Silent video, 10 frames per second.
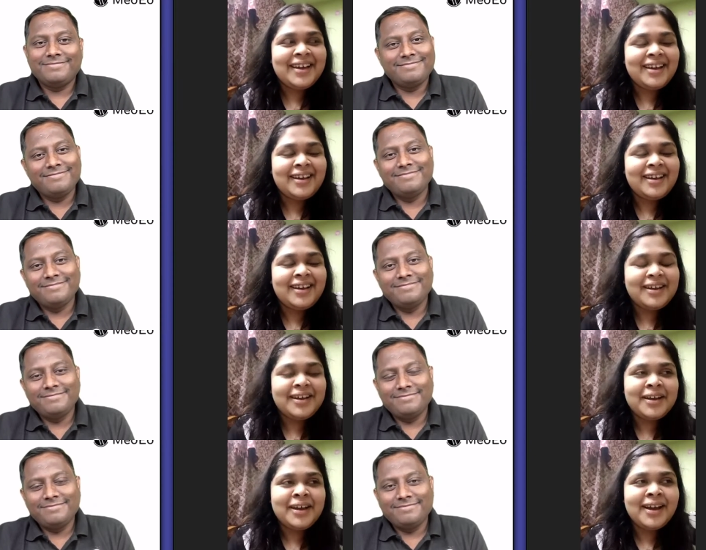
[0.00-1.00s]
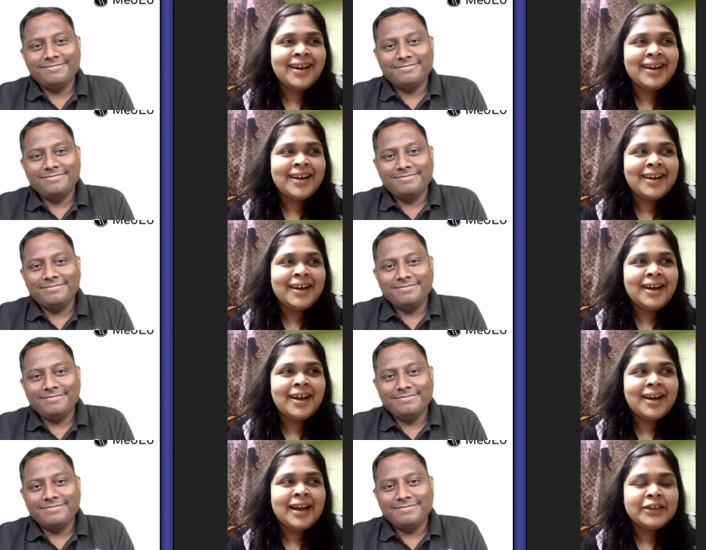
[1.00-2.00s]
Speaker 1: Uh,
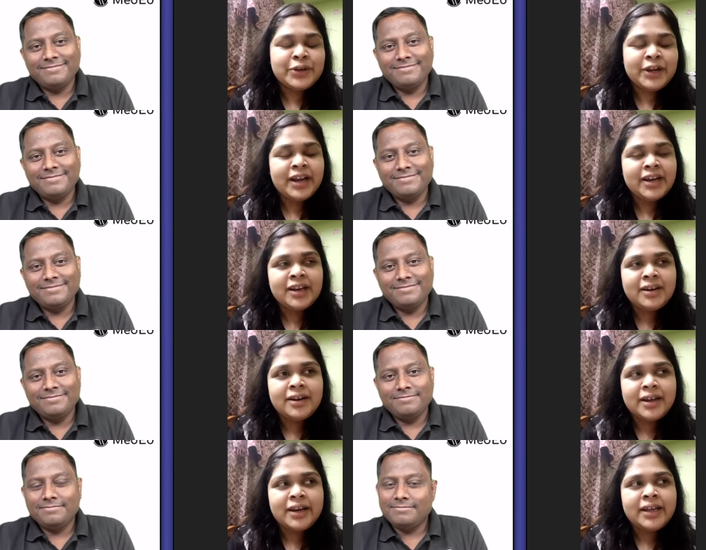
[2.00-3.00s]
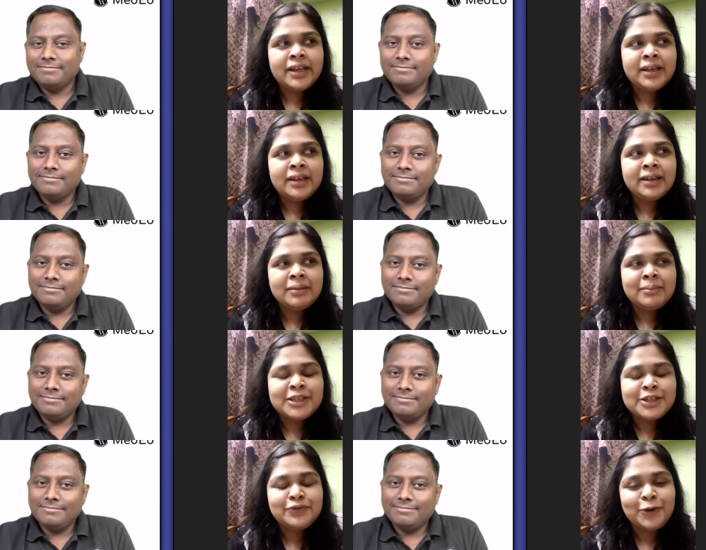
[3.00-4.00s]
actually, I didn't really
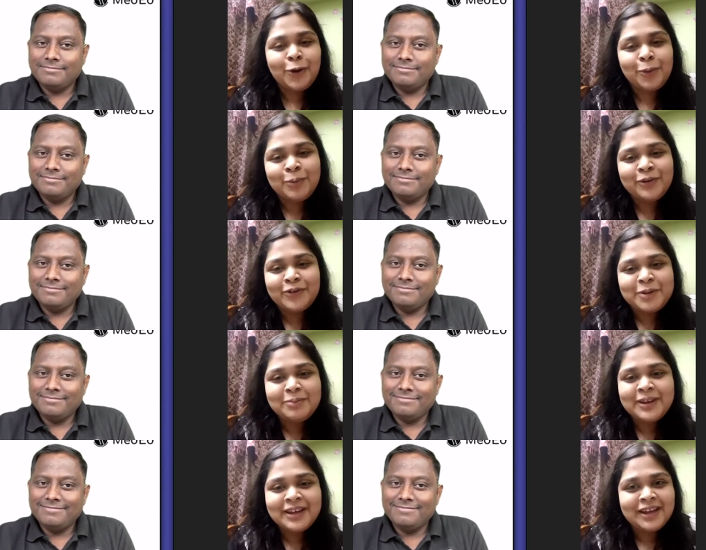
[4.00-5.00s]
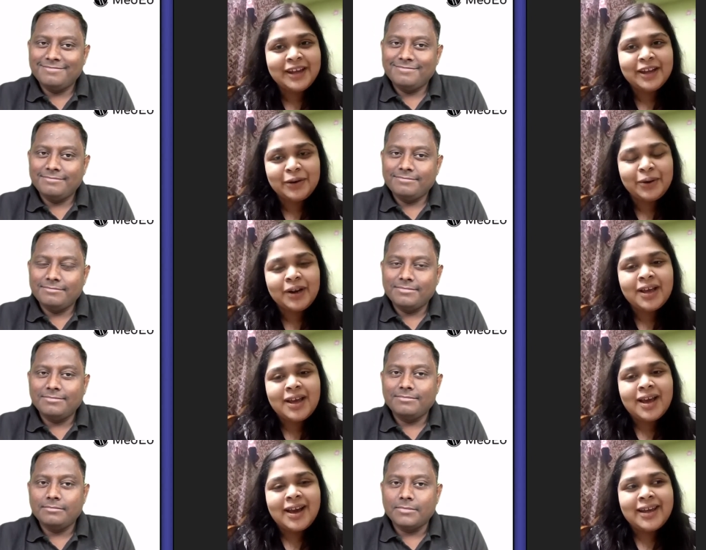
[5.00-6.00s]
much of a topper from the beginning and all.
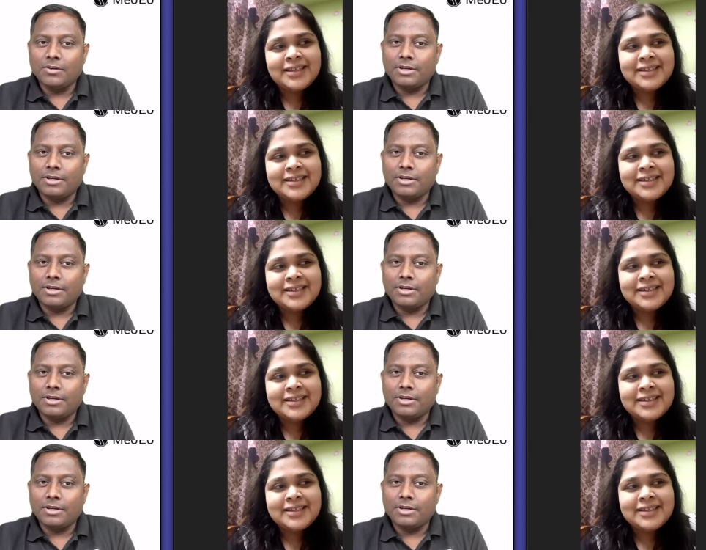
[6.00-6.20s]
I mm.